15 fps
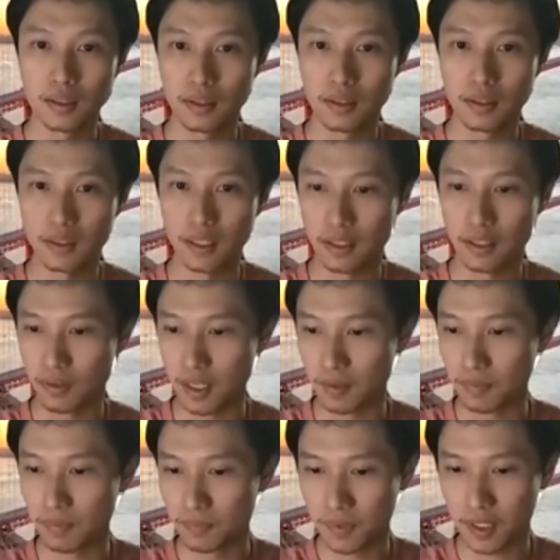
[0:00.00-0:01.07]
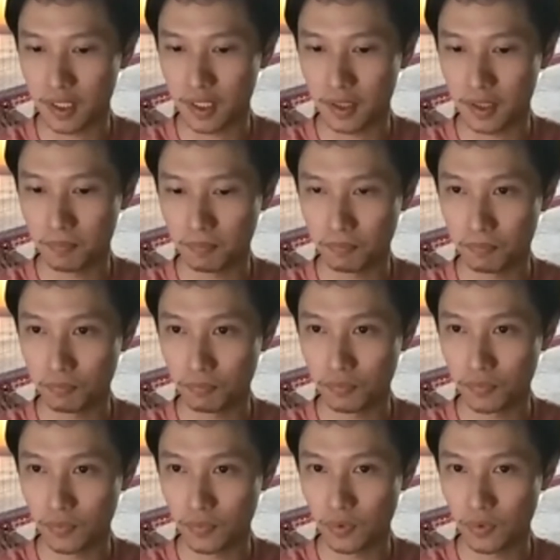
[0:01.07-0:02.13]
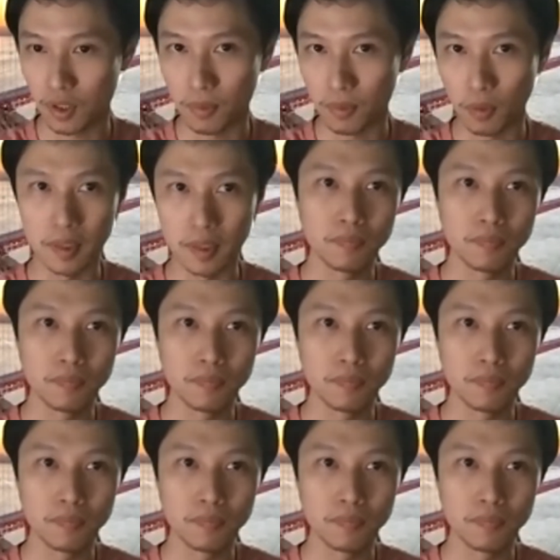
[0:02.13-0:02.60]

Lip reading: Okay, hold on. Sorry. One moment.